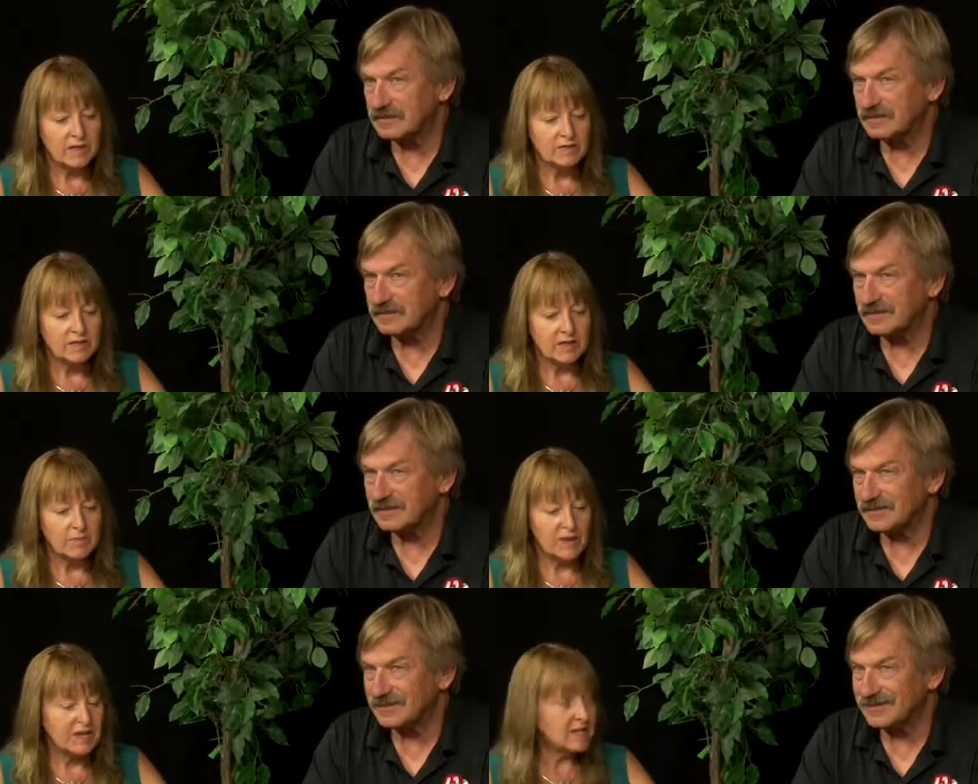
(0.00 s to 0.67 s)
Speaker 1: it's
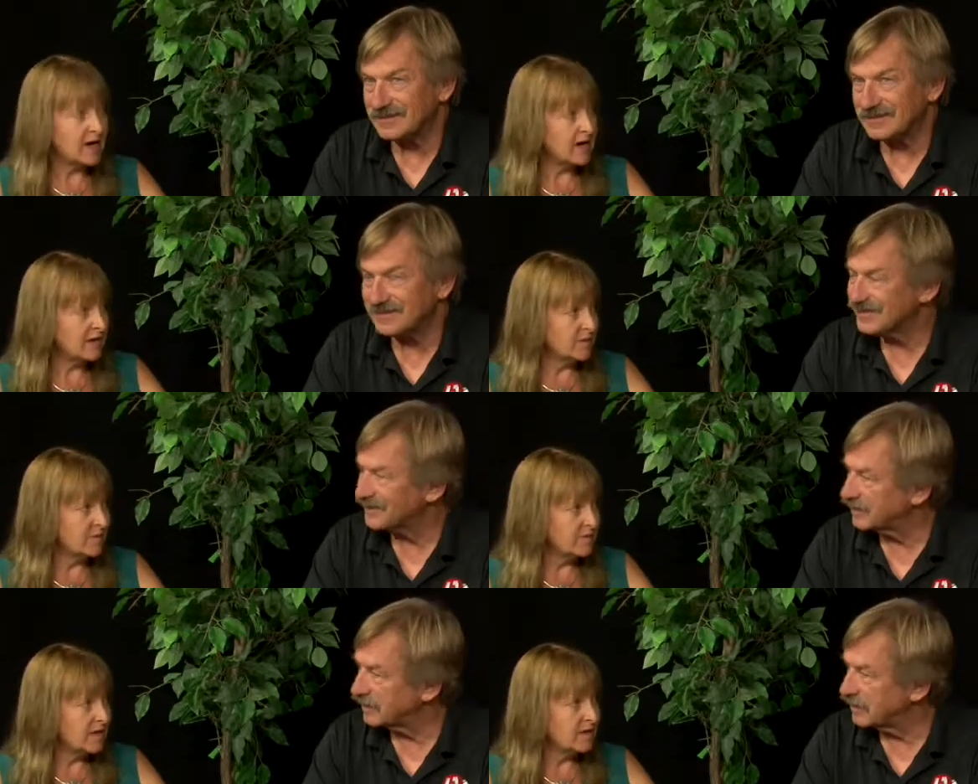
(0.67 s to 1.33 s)
a
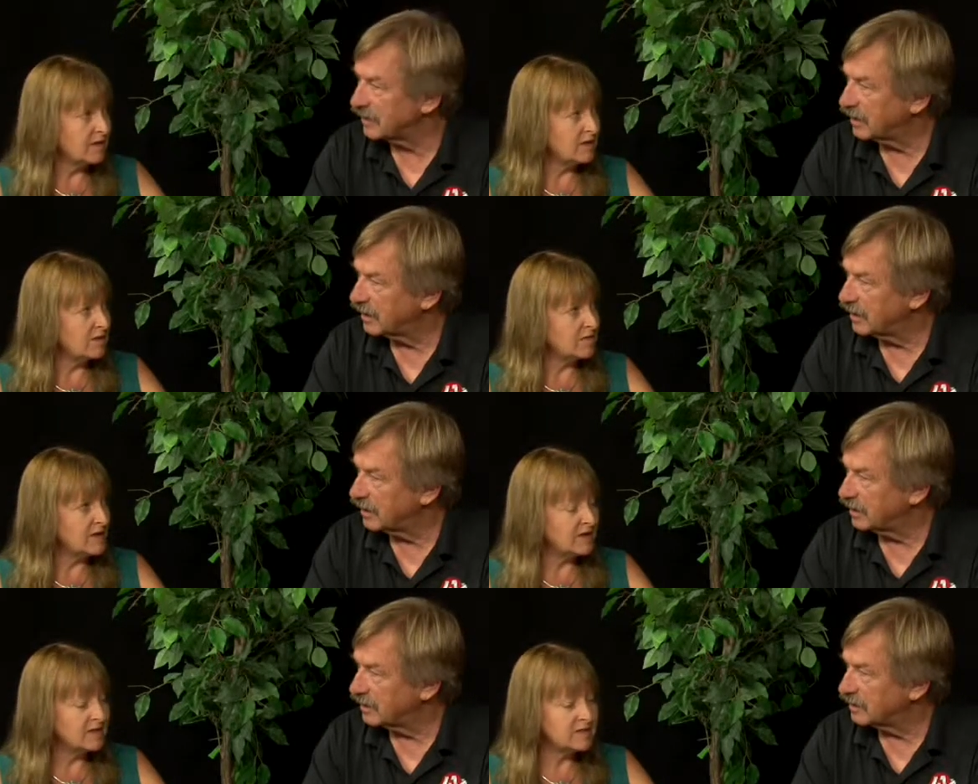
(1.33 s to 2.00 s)
Maytag, made in the
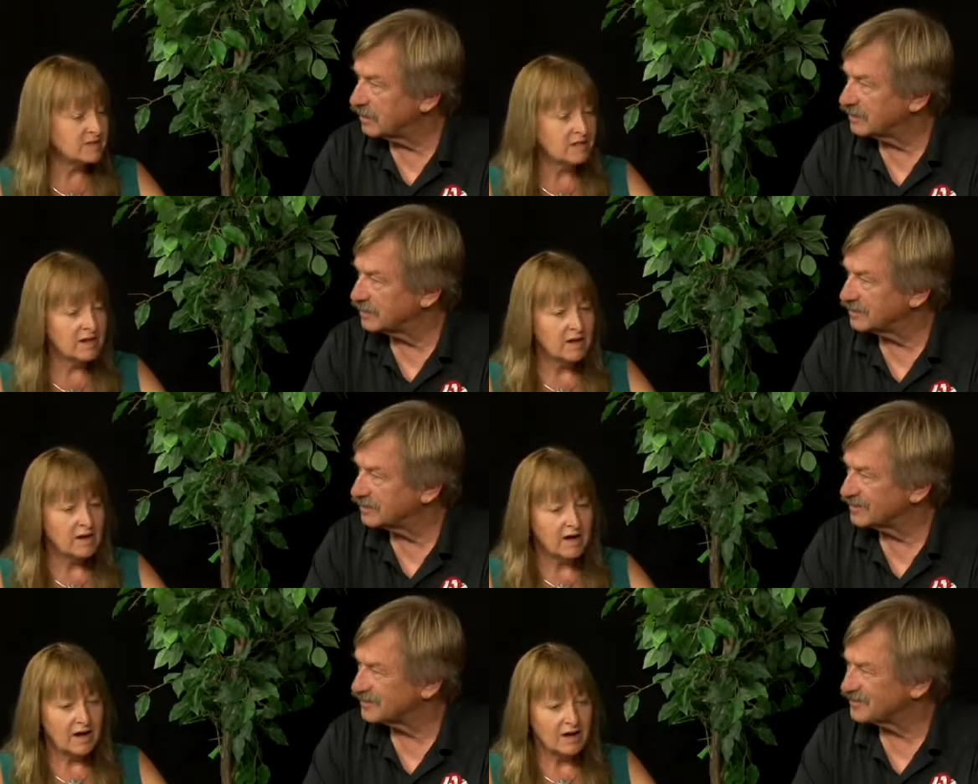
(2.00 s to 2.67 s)
US,
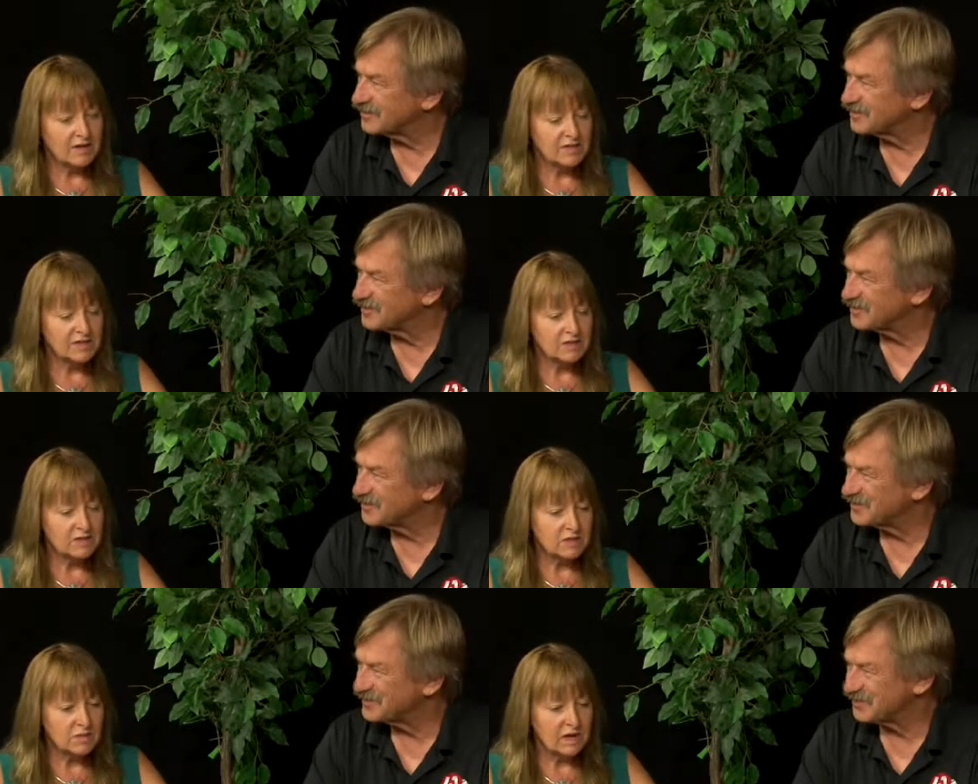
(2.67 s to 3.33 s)
high
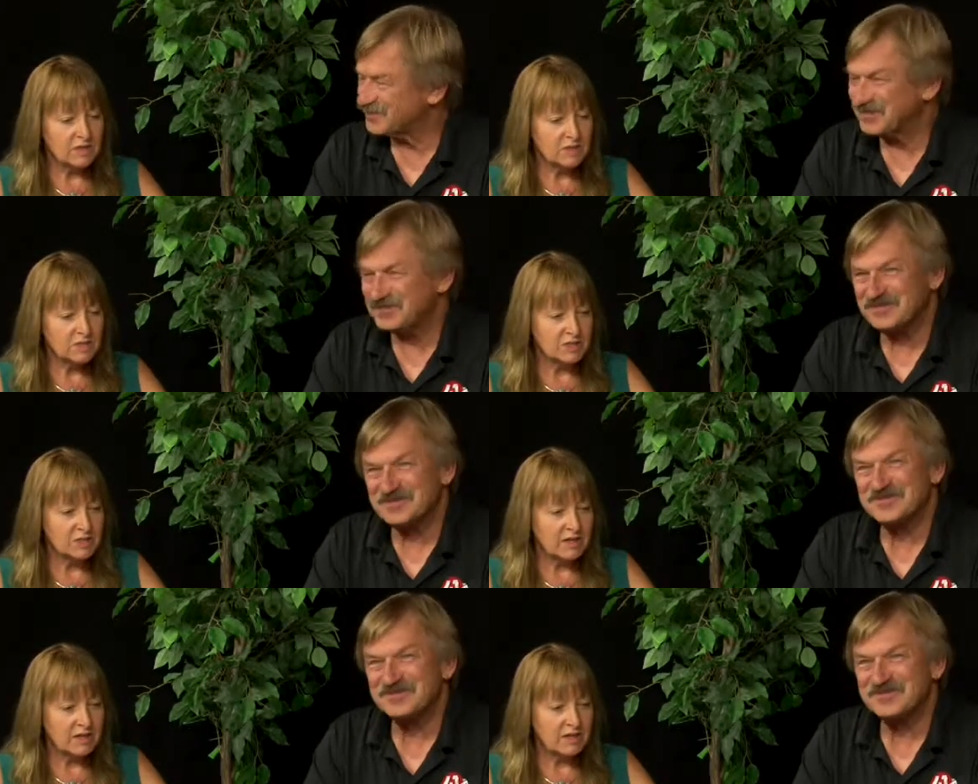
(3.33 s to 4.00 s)
efficiency washing
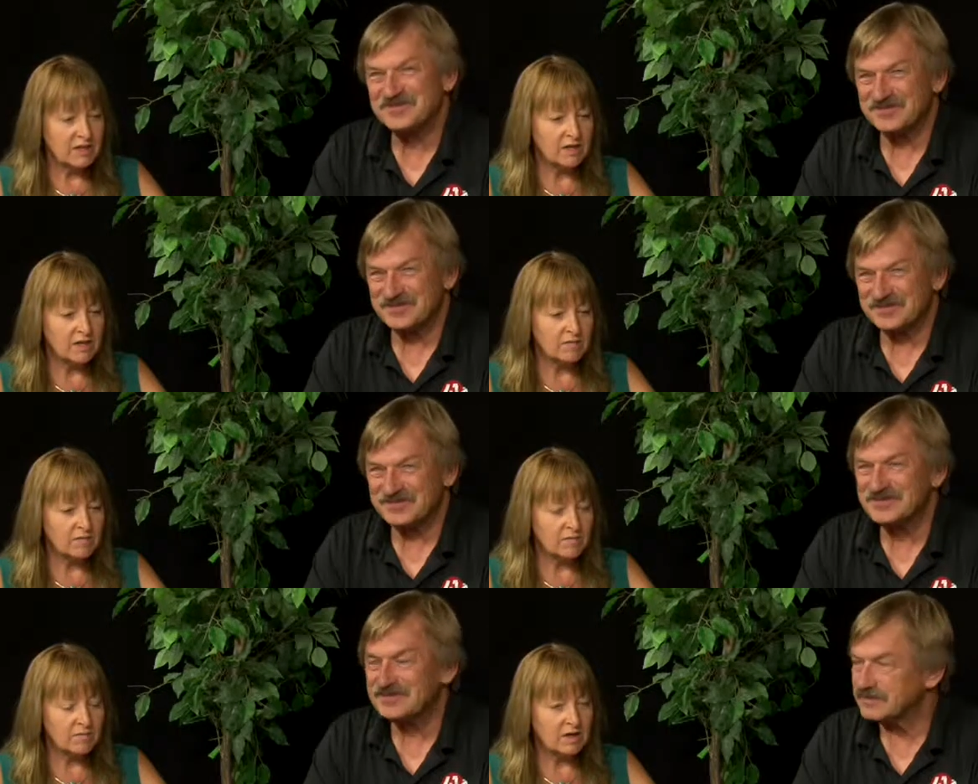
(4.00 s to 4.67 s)
machine, and
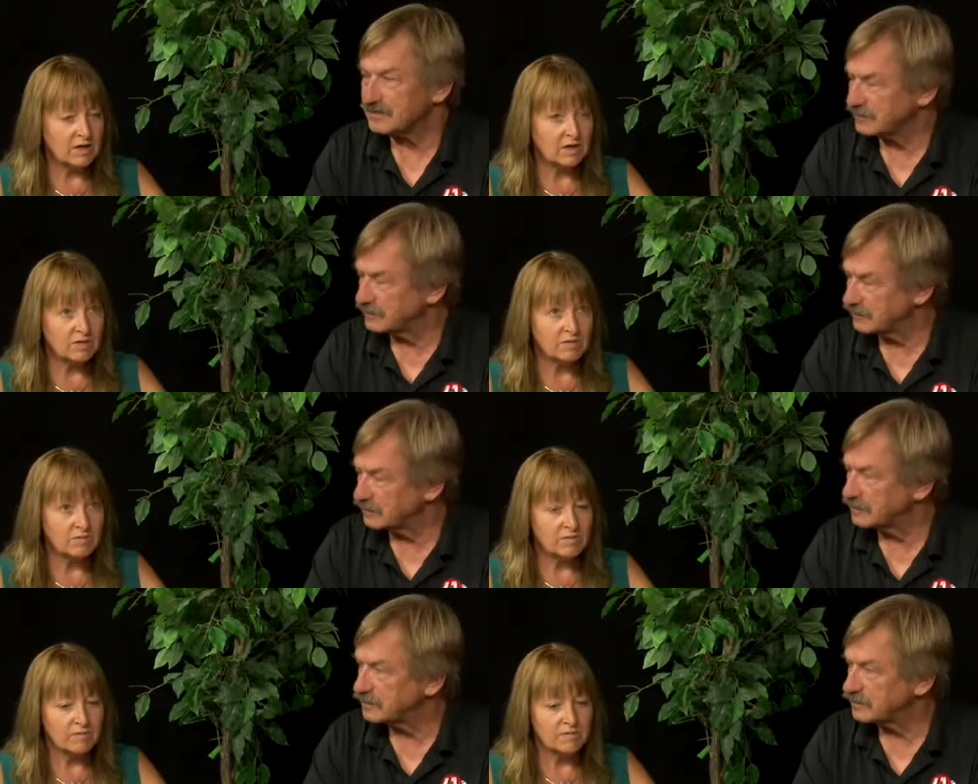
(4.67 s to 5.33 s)
it
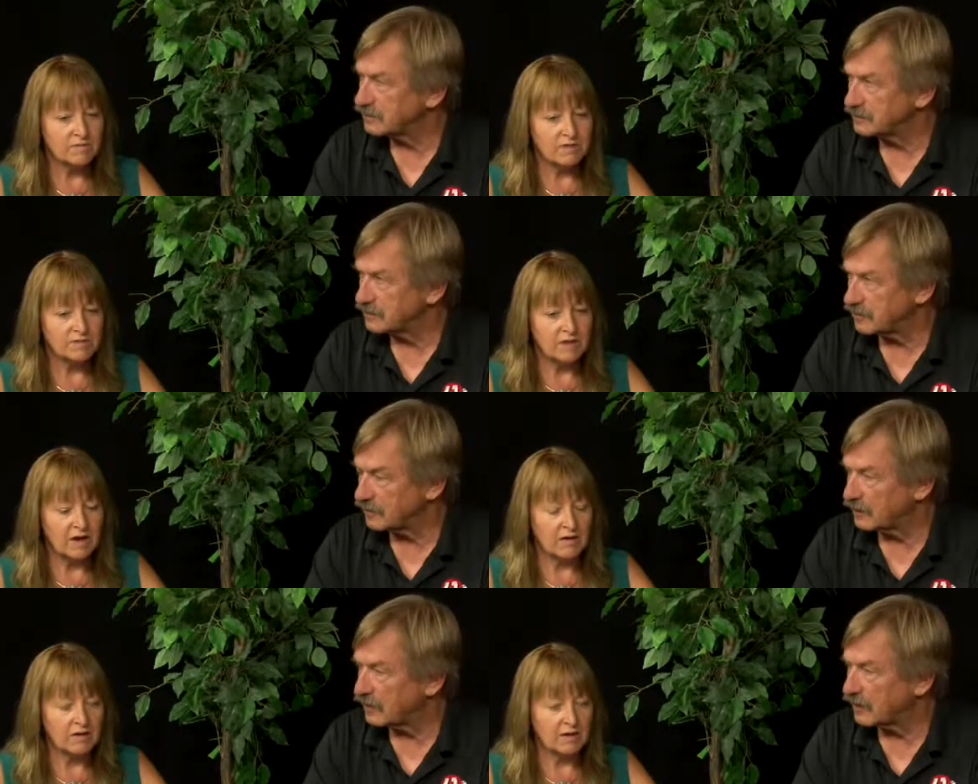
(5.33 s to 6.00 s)
uh, is
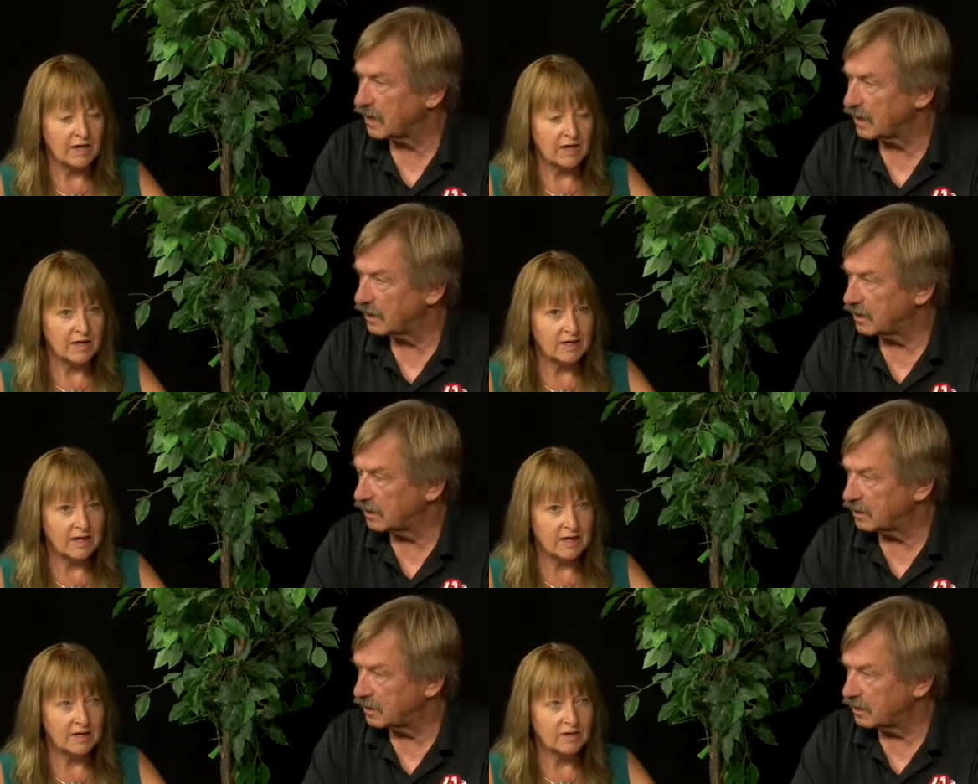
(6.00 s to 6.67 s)
valued
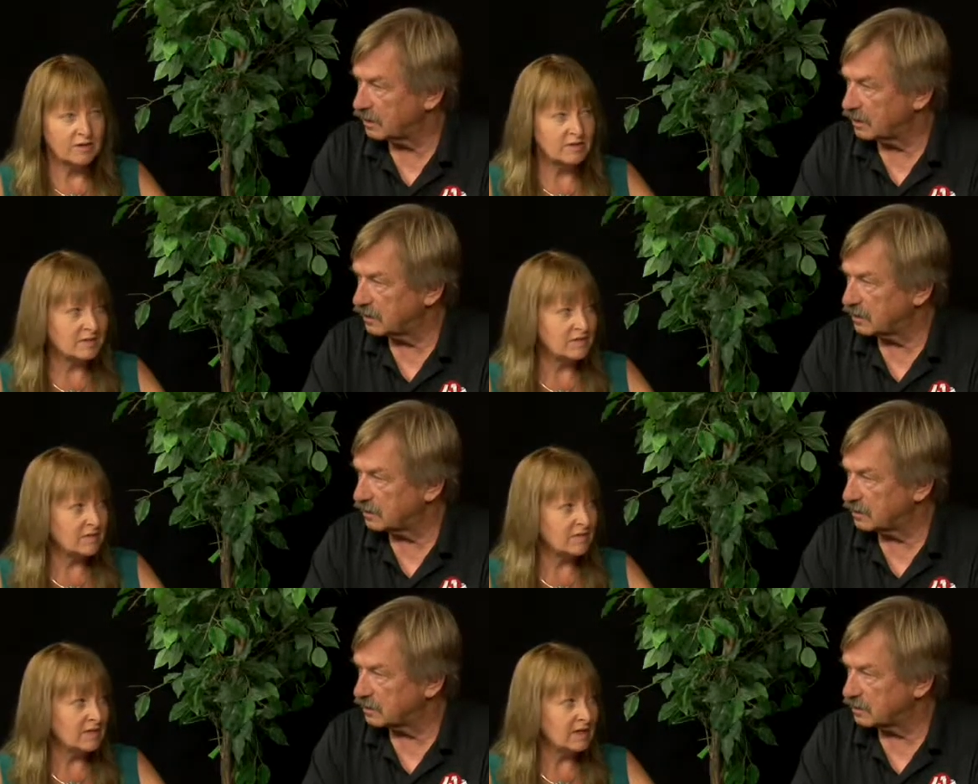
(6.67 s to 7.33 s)
at
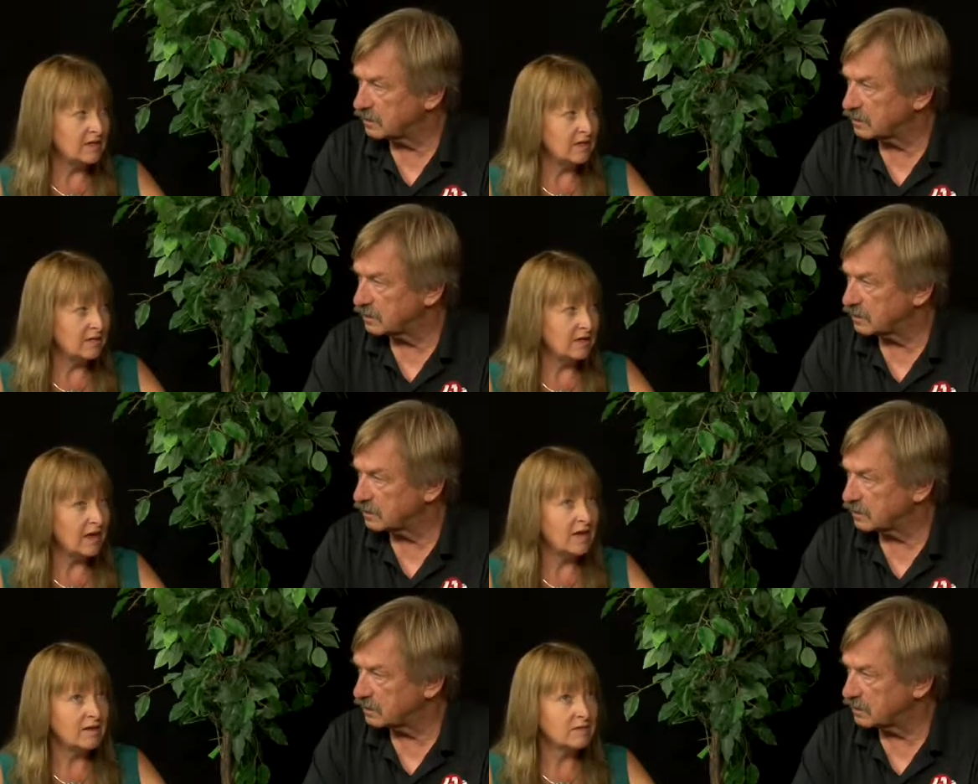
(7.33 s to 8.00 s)

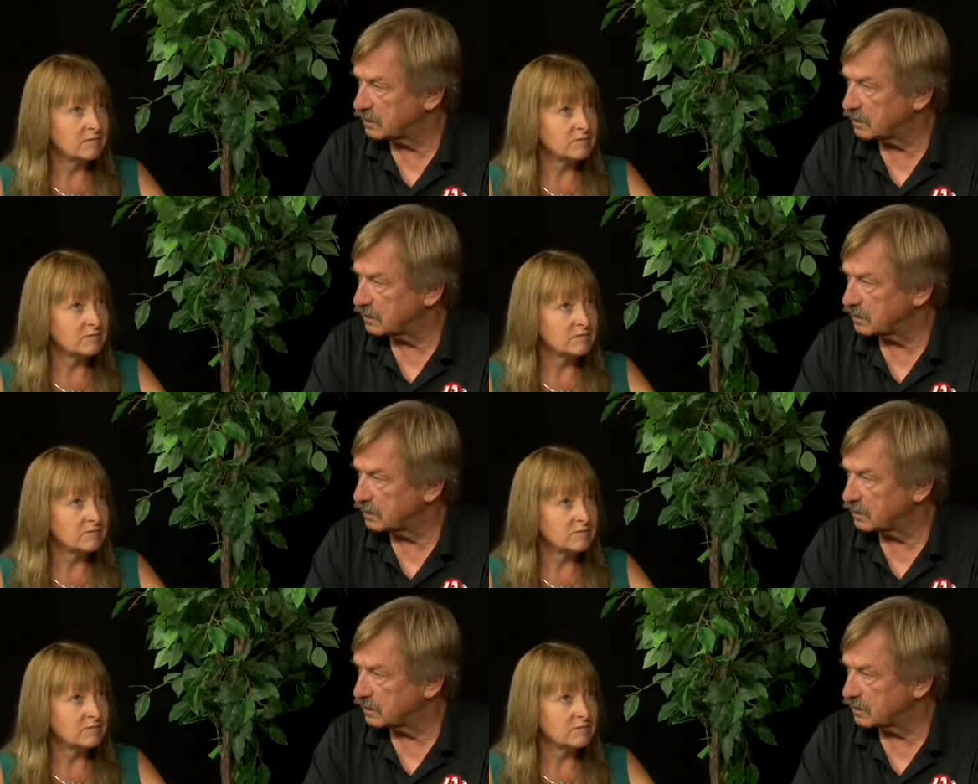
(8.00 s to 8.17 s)
878